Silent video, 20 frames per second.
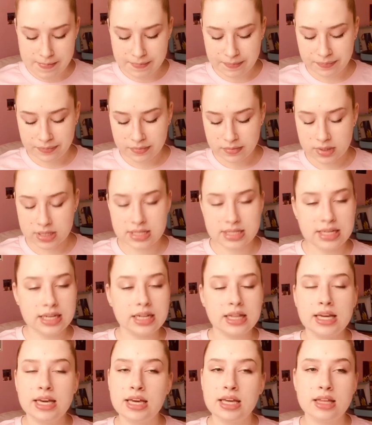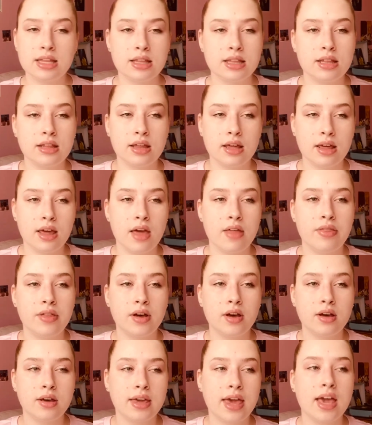stealing
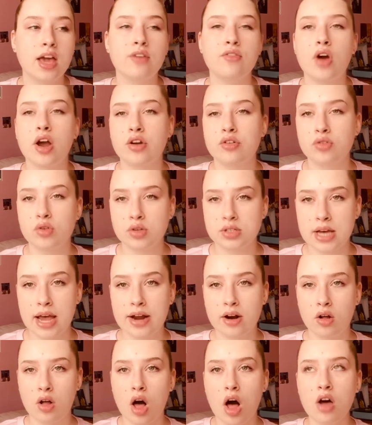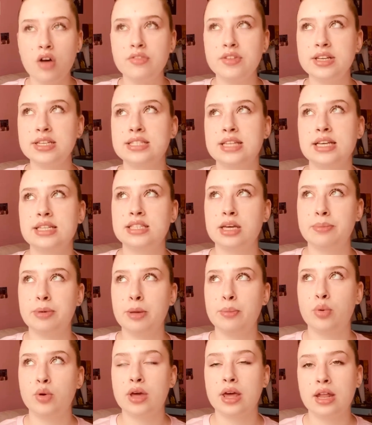the King of Rock and Roll title, all these things that
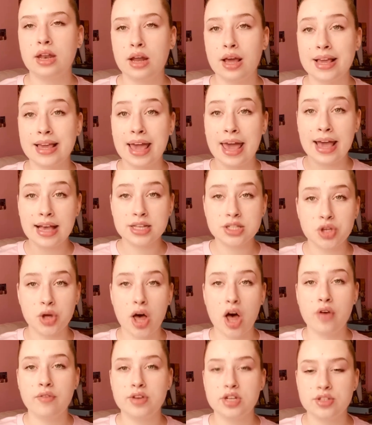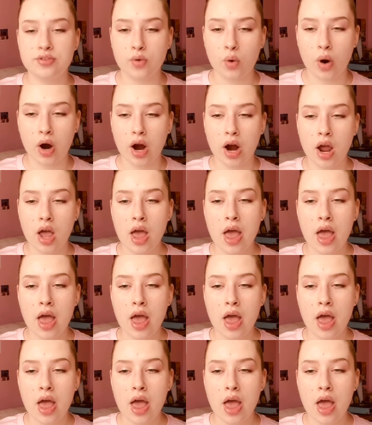people can cancel Elvis for,